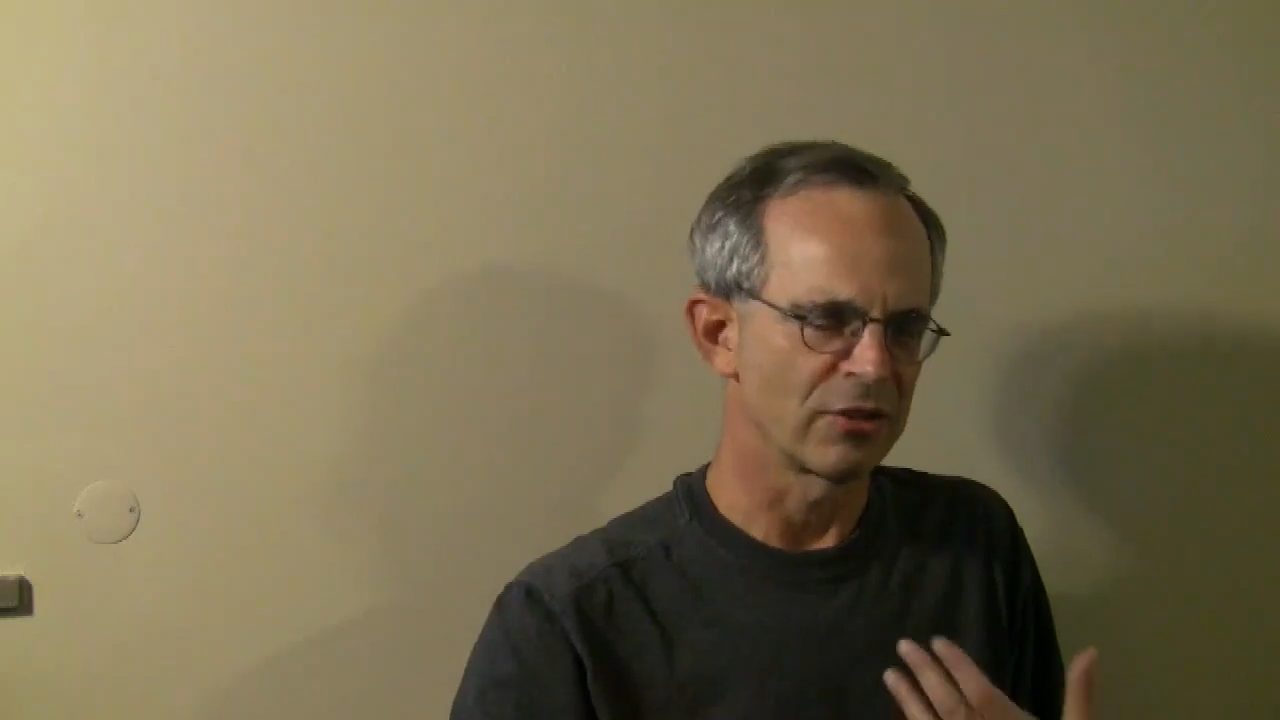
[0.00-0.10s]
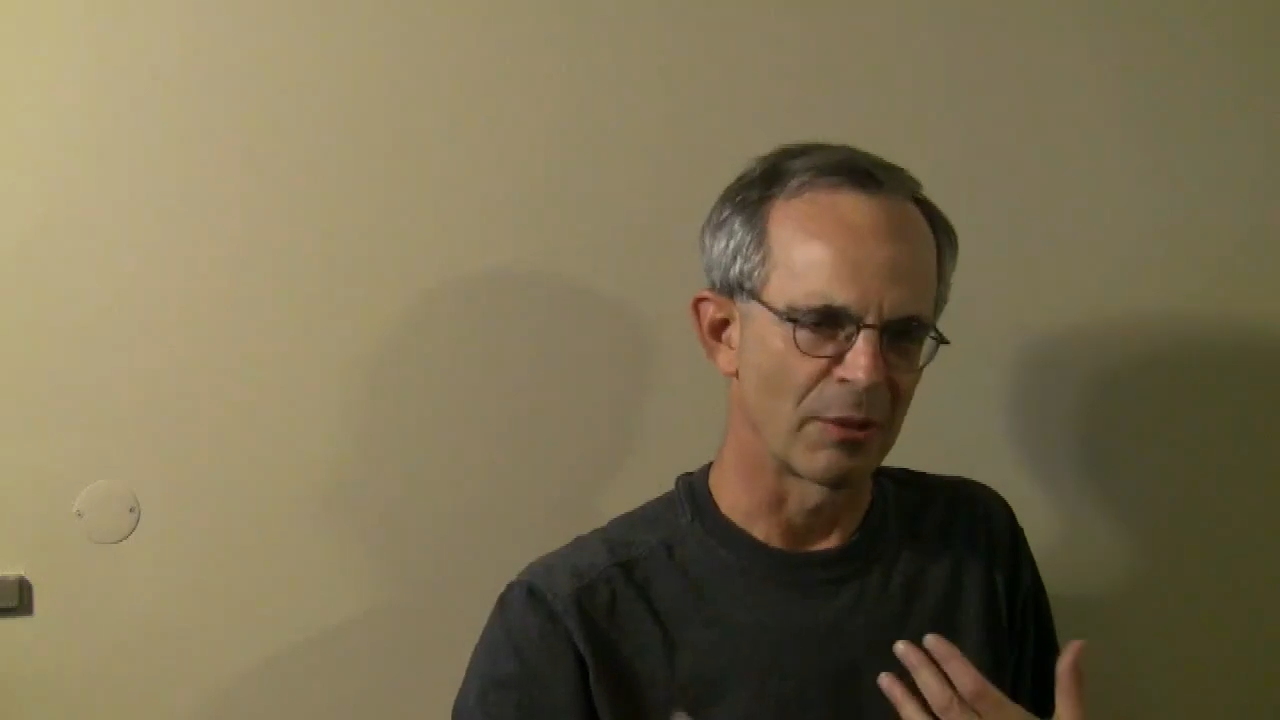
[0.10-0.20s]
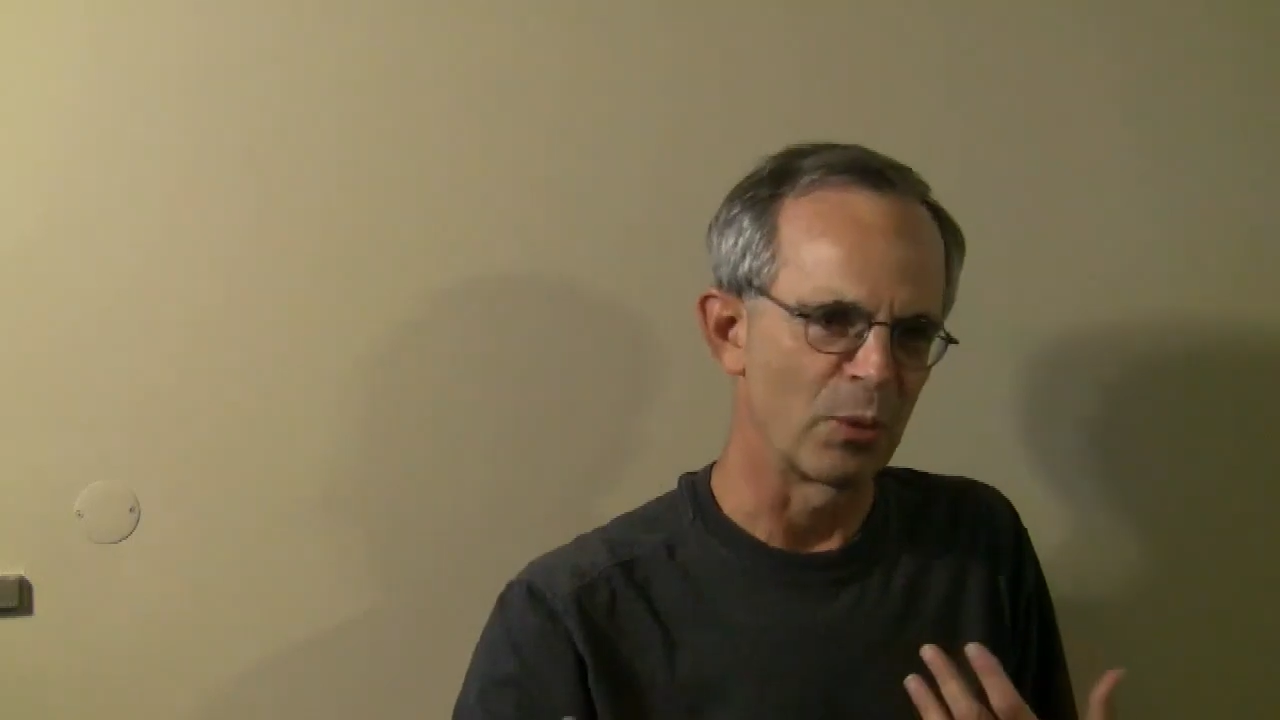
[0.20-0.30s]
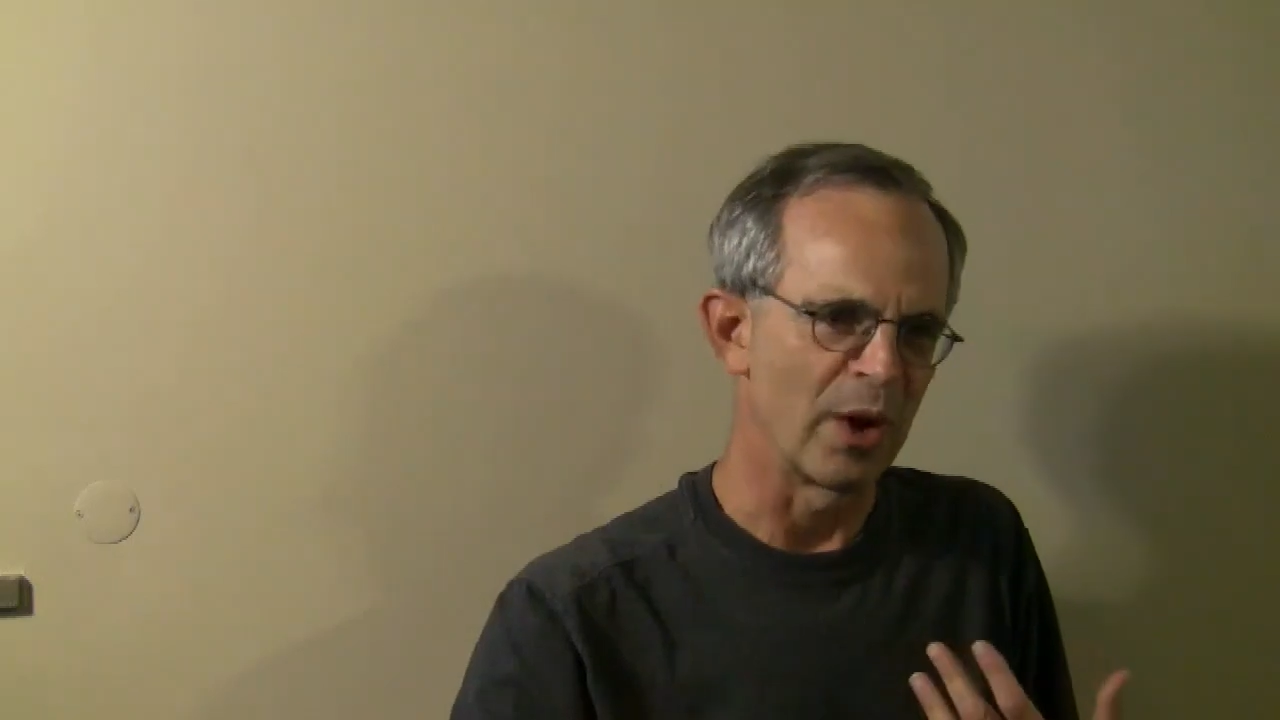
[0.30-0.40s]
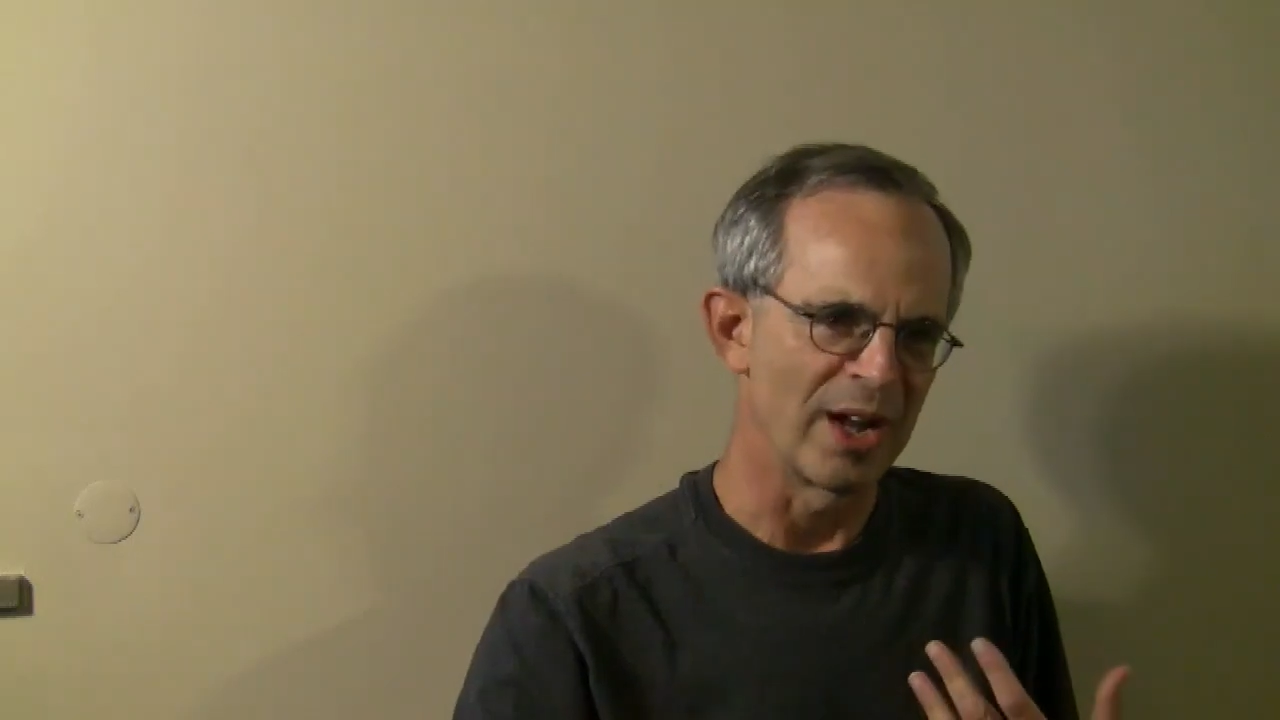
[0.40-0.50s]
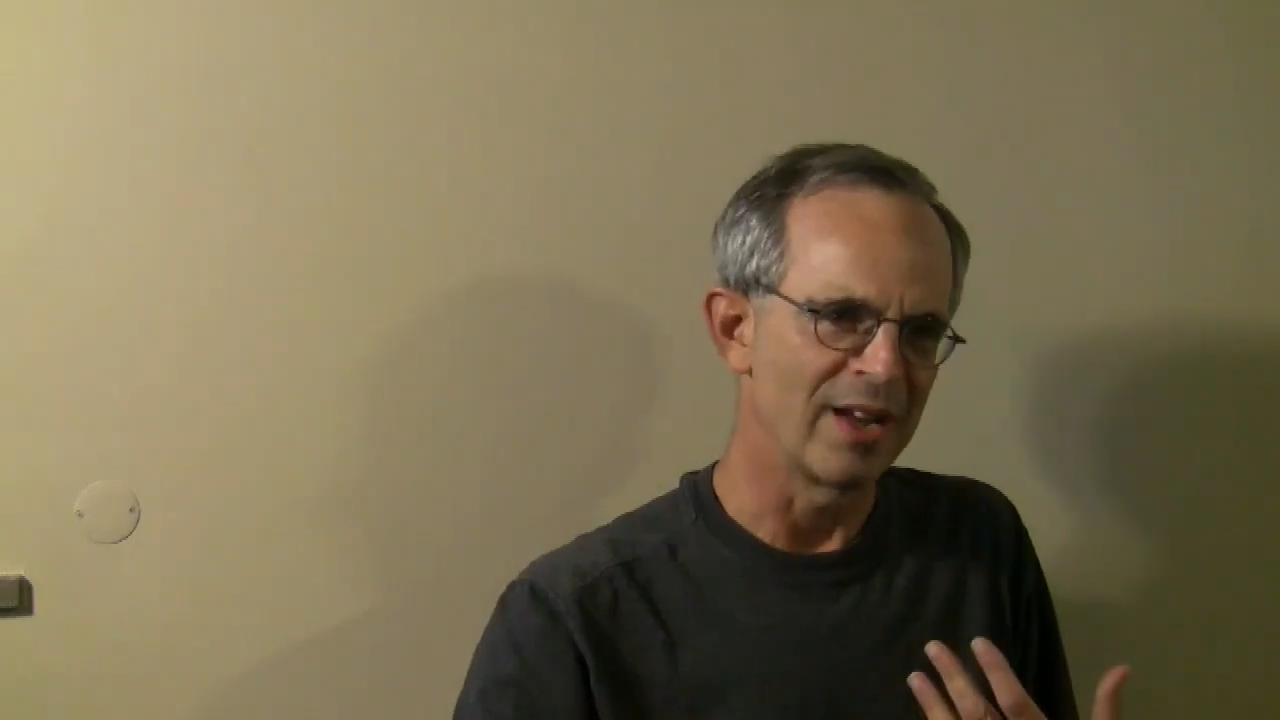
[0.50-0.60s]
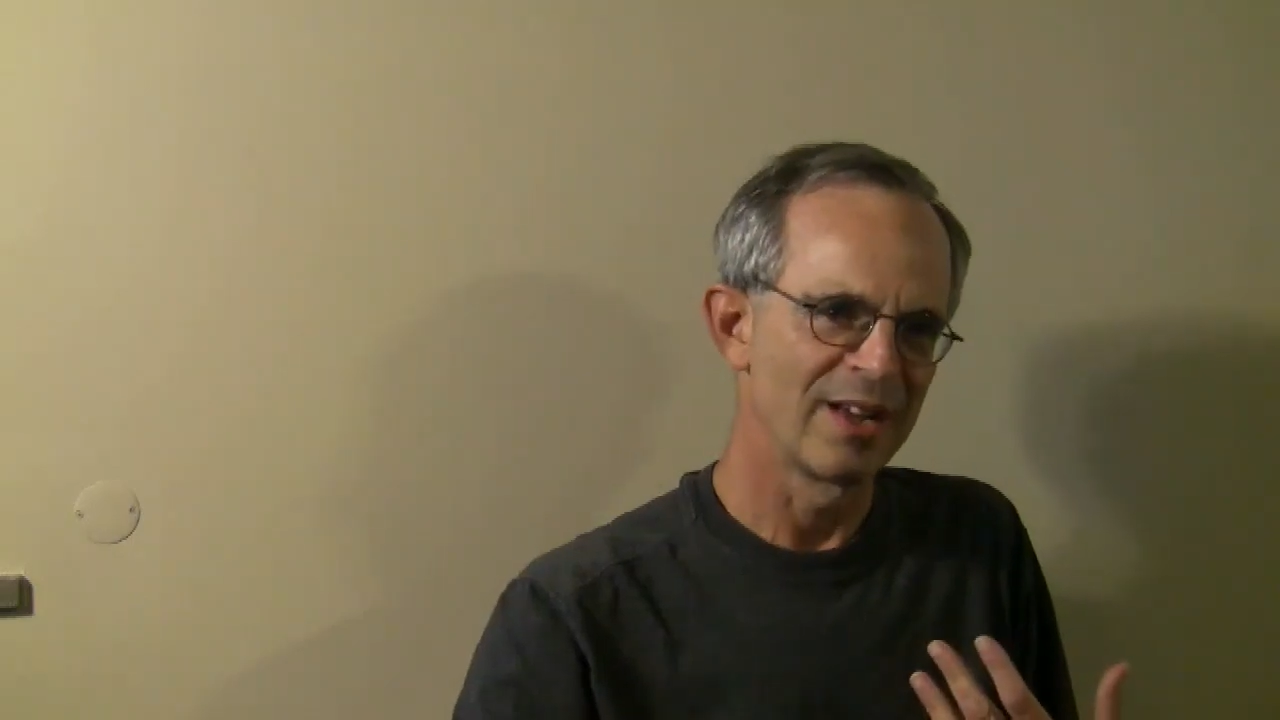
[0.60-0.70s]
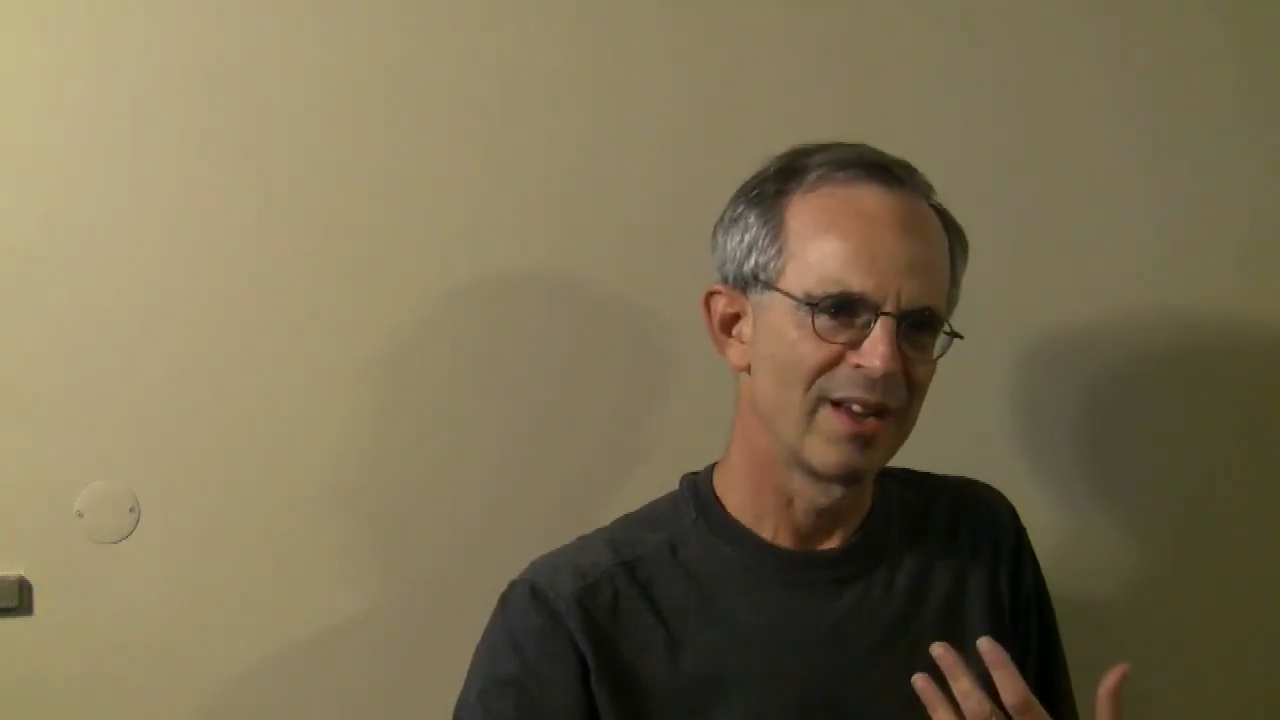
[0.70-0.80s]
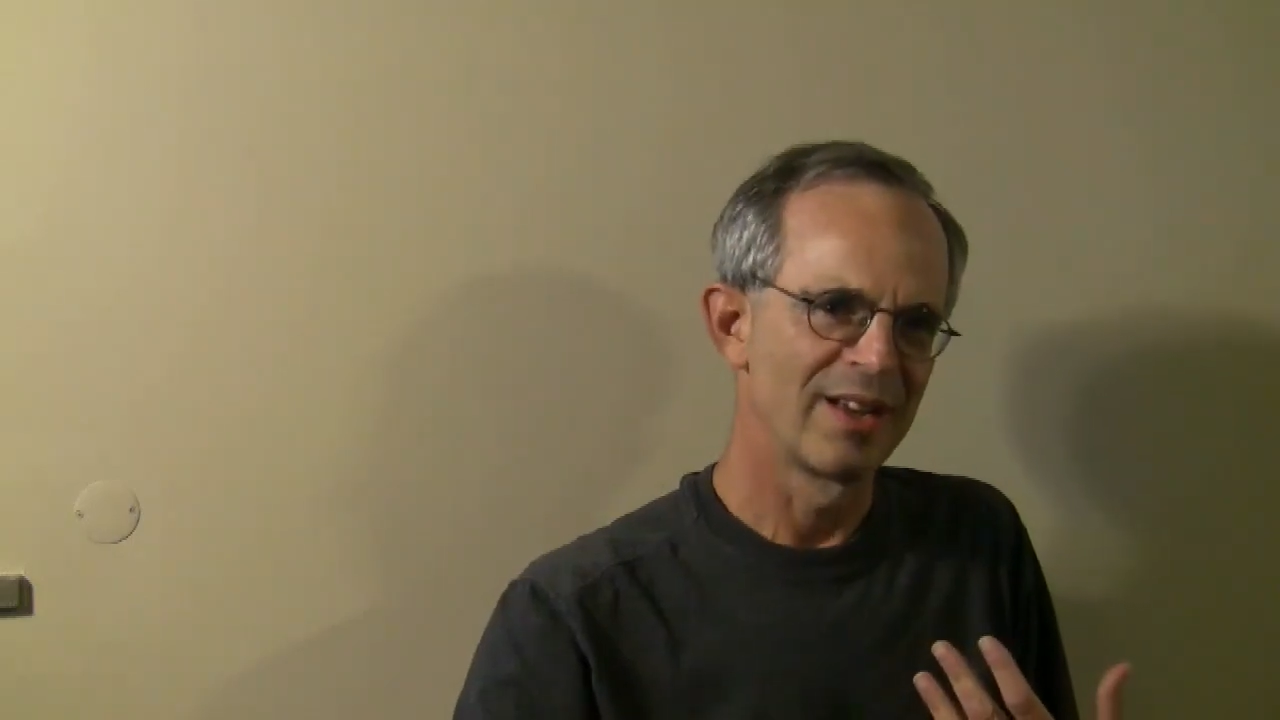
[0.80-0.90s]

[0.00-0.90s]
some way